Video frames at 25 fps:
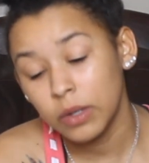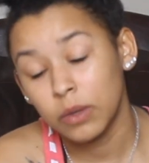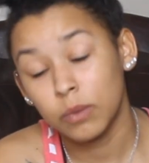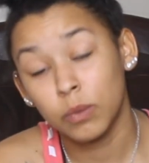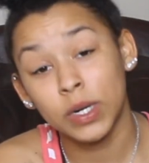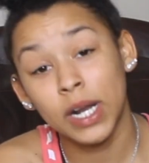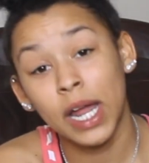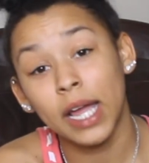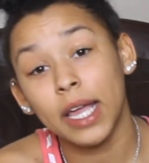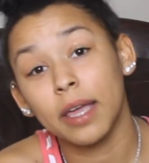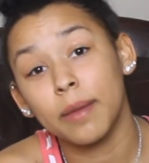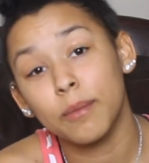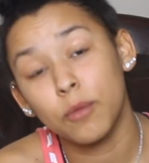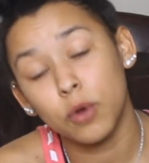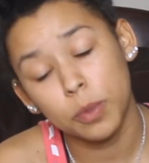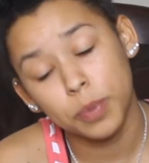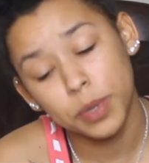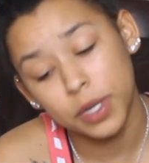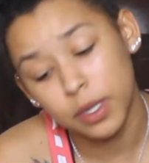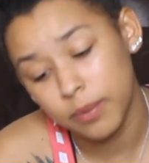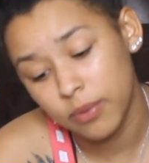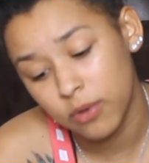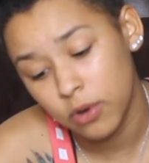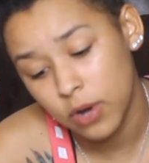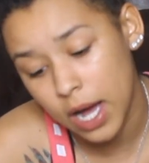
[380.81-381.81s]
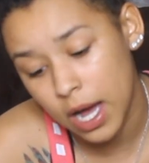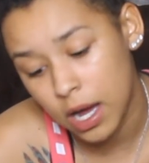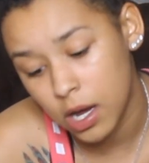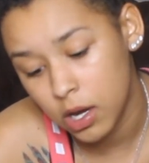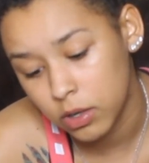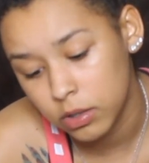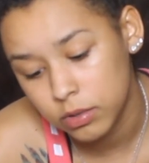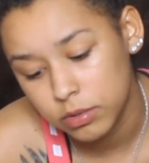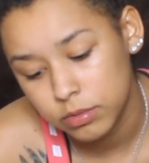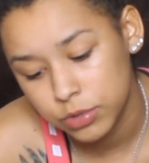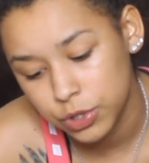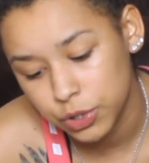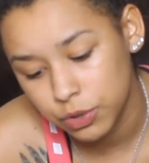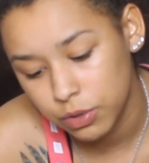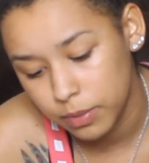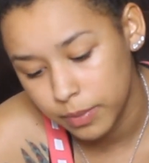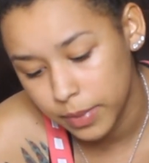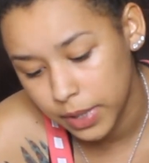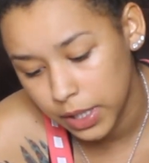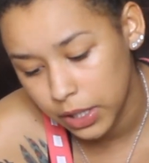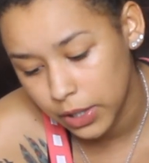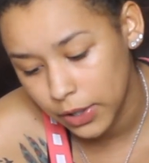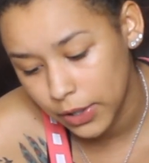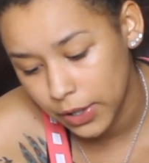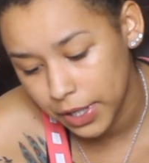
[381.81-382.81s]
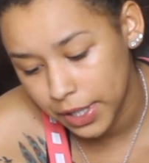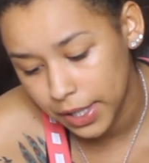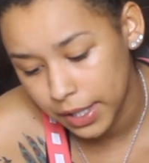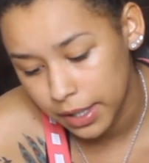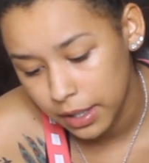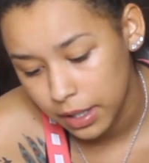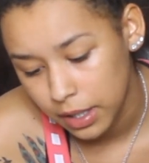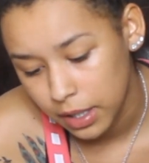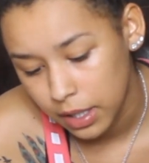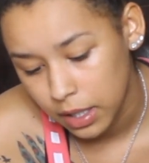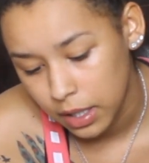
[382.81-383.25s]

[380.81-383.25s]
When I get more people, I'll do a meet and greet.